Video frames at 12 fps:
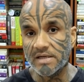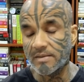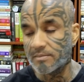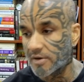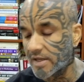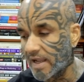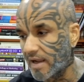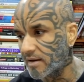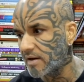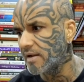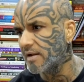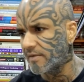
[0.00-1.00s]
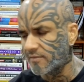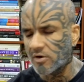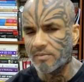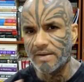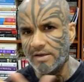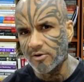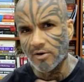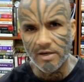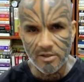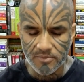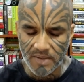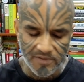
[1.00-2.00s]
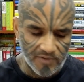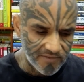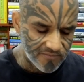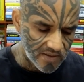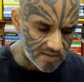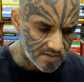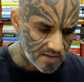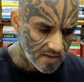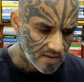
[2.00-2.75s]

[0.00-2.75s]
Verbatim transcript: I'm pretty angry. I've not been talking to my wife much.